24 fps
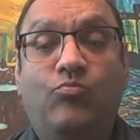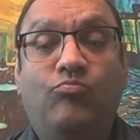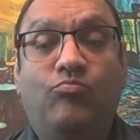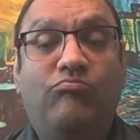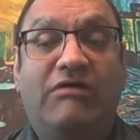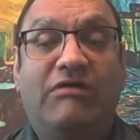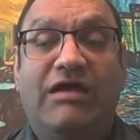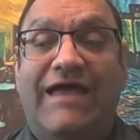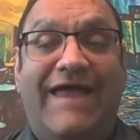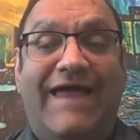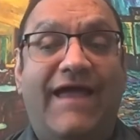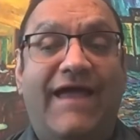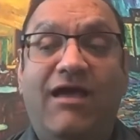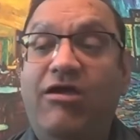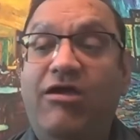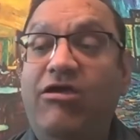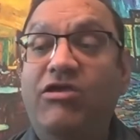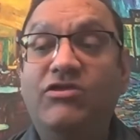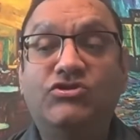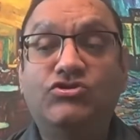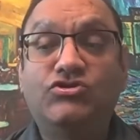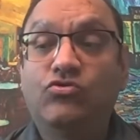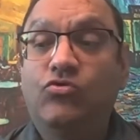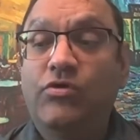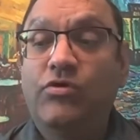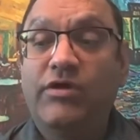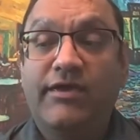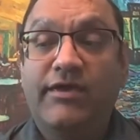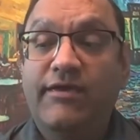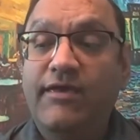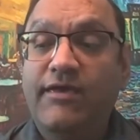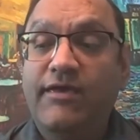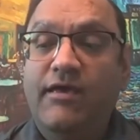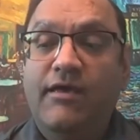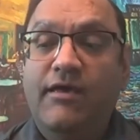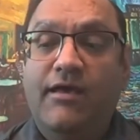I
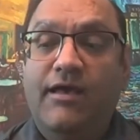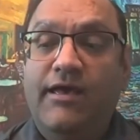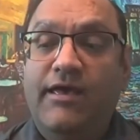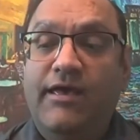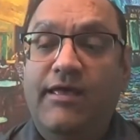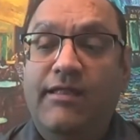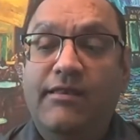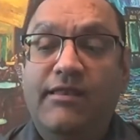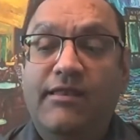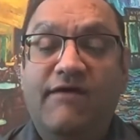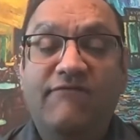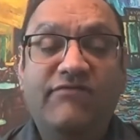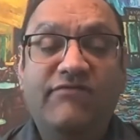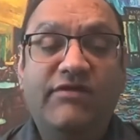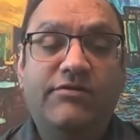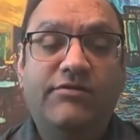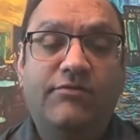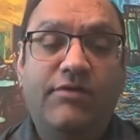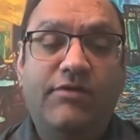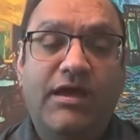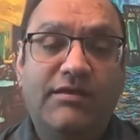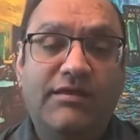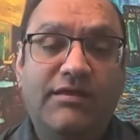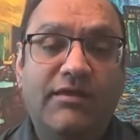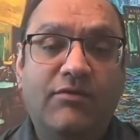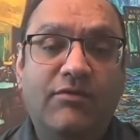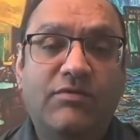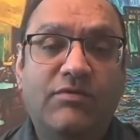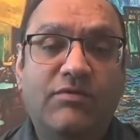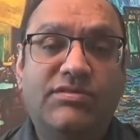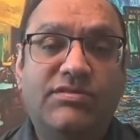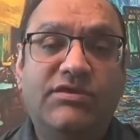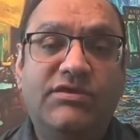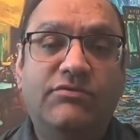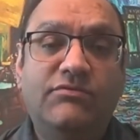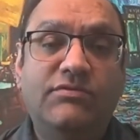love interacting with
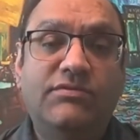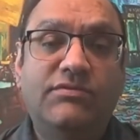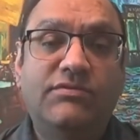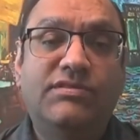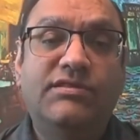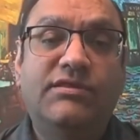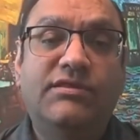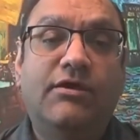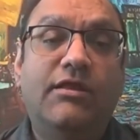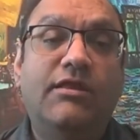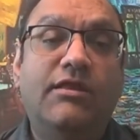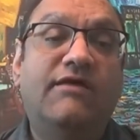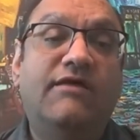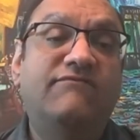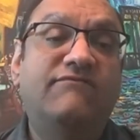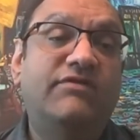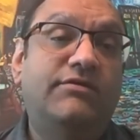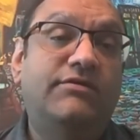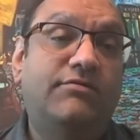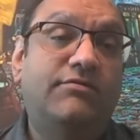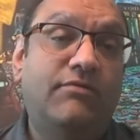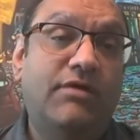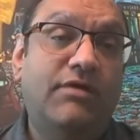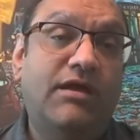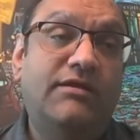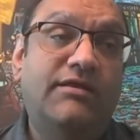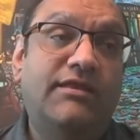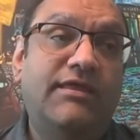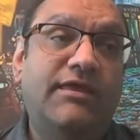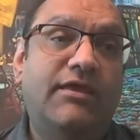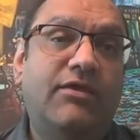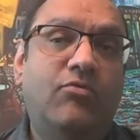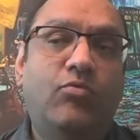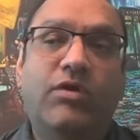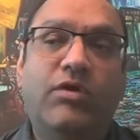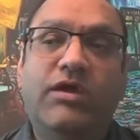students, and I love
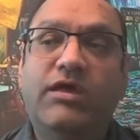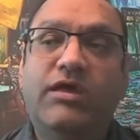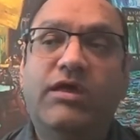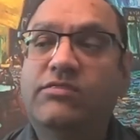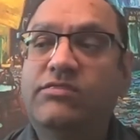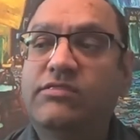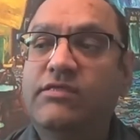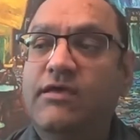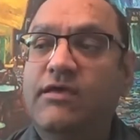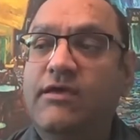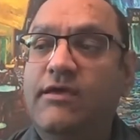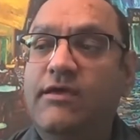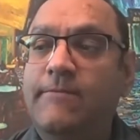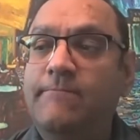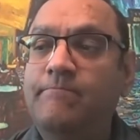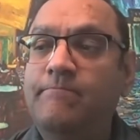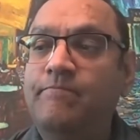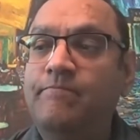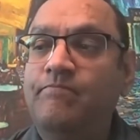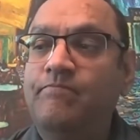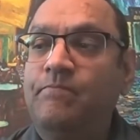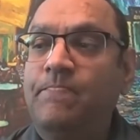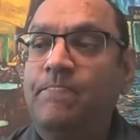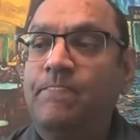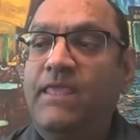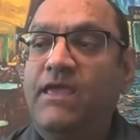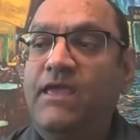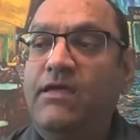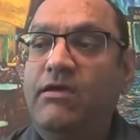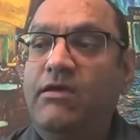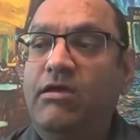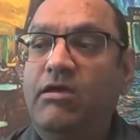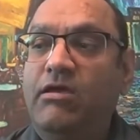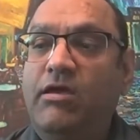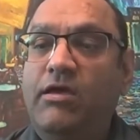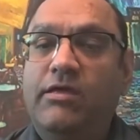interacting with
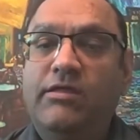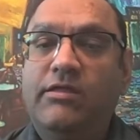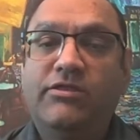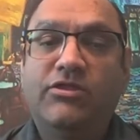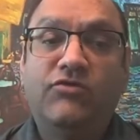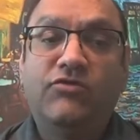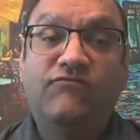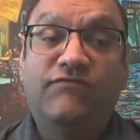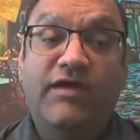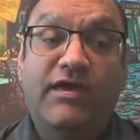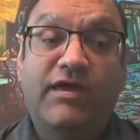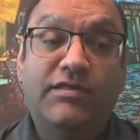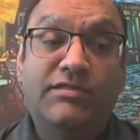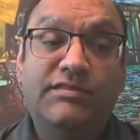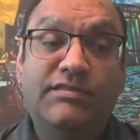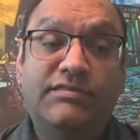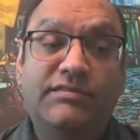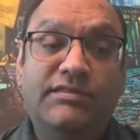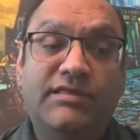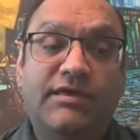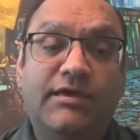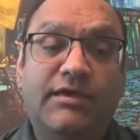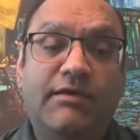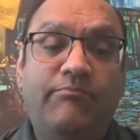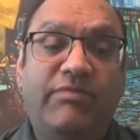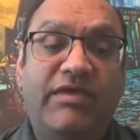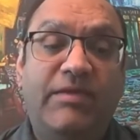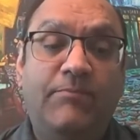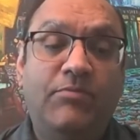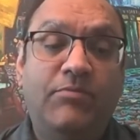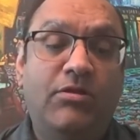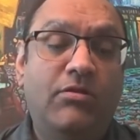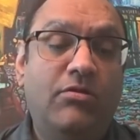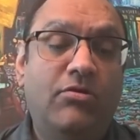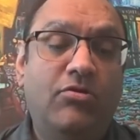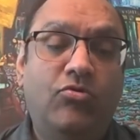new faces,
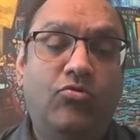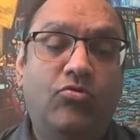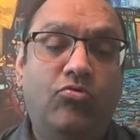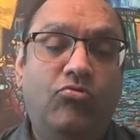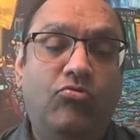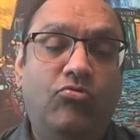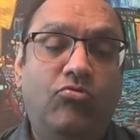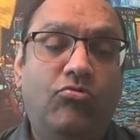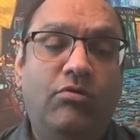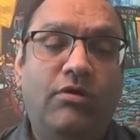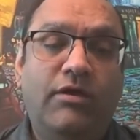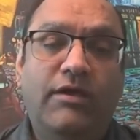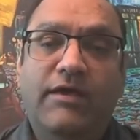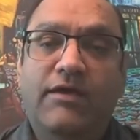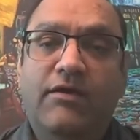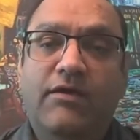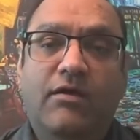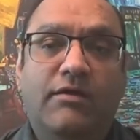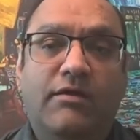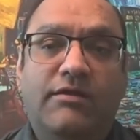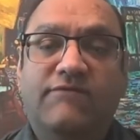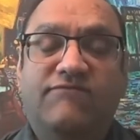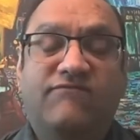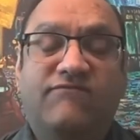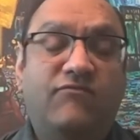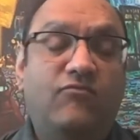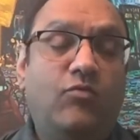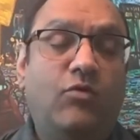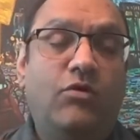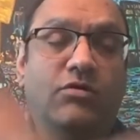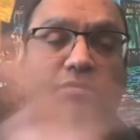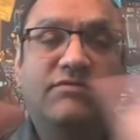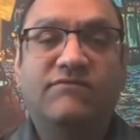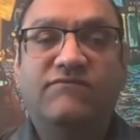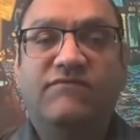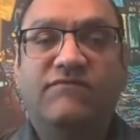people who are different
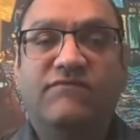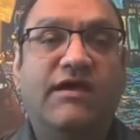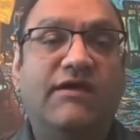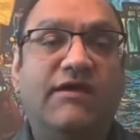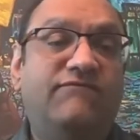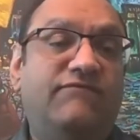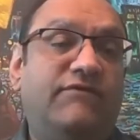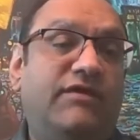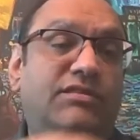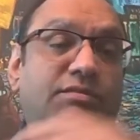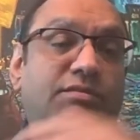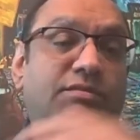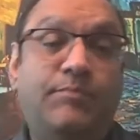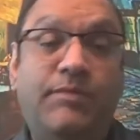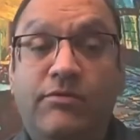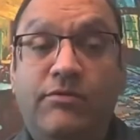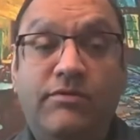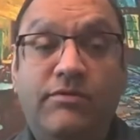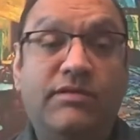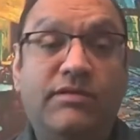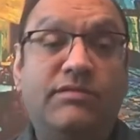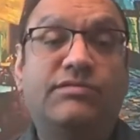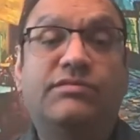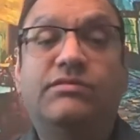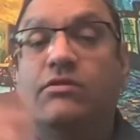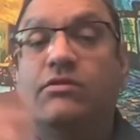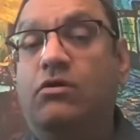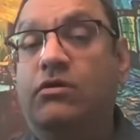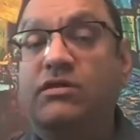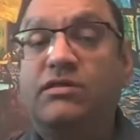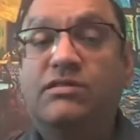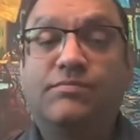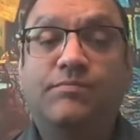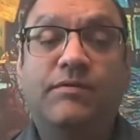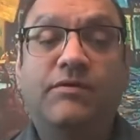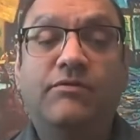walks of life, experienced,
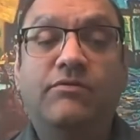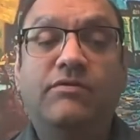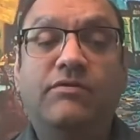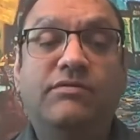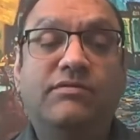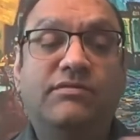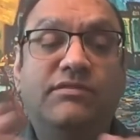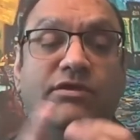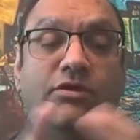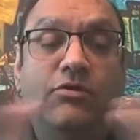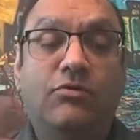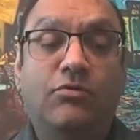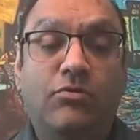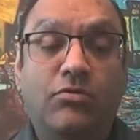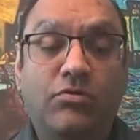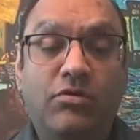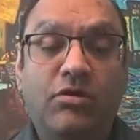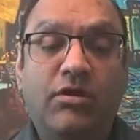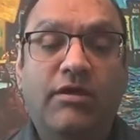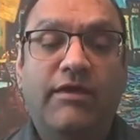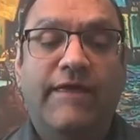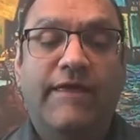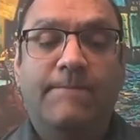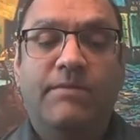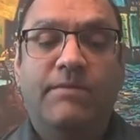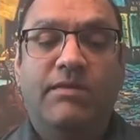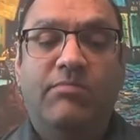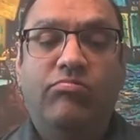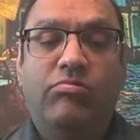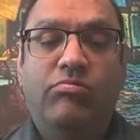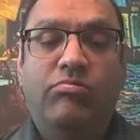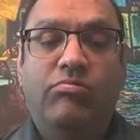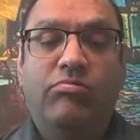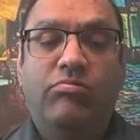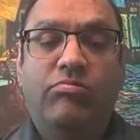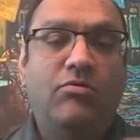non-experienced, newer
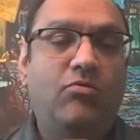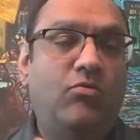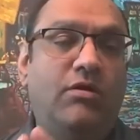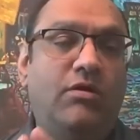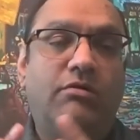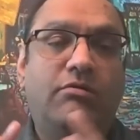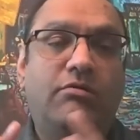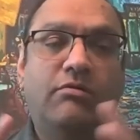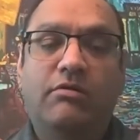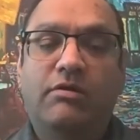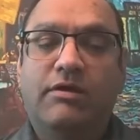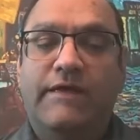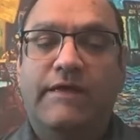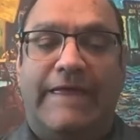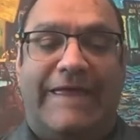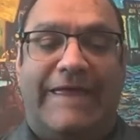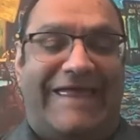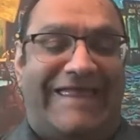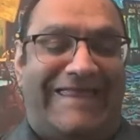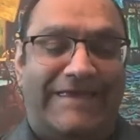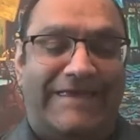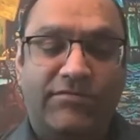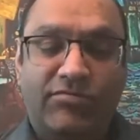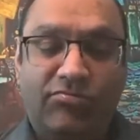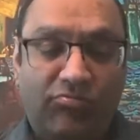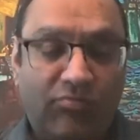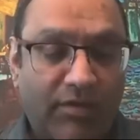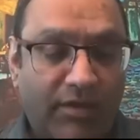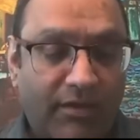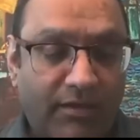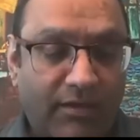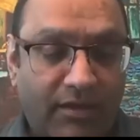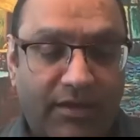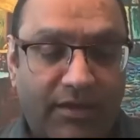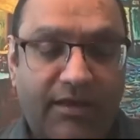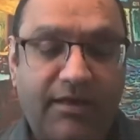people who are just
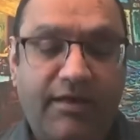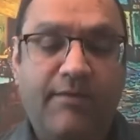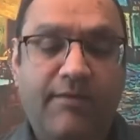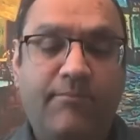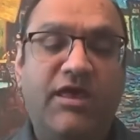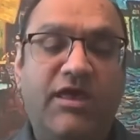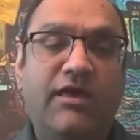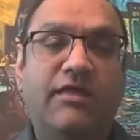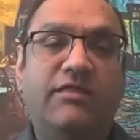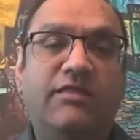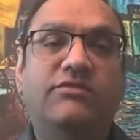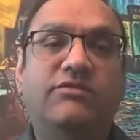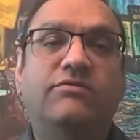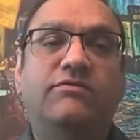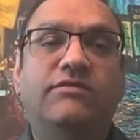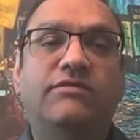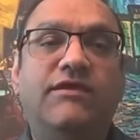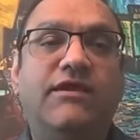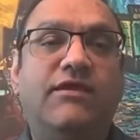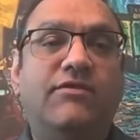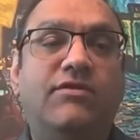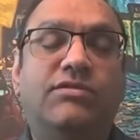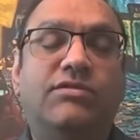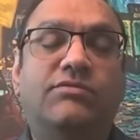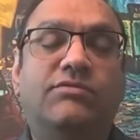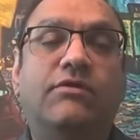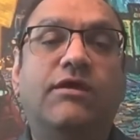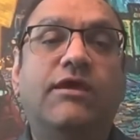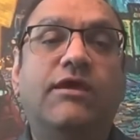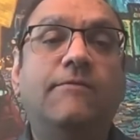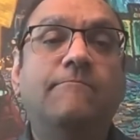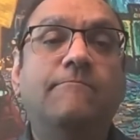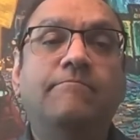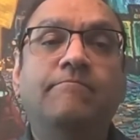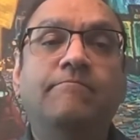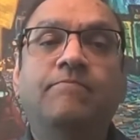coming into the
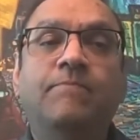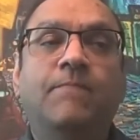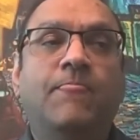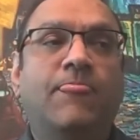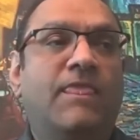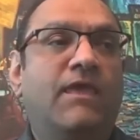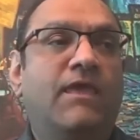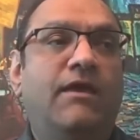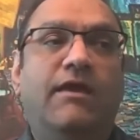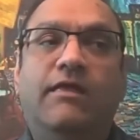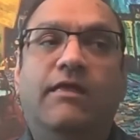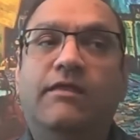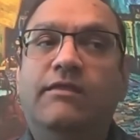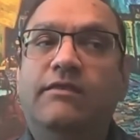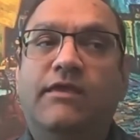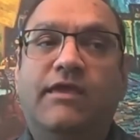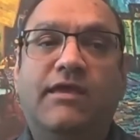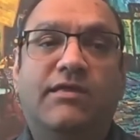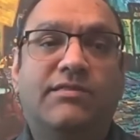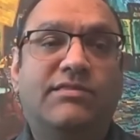industry, and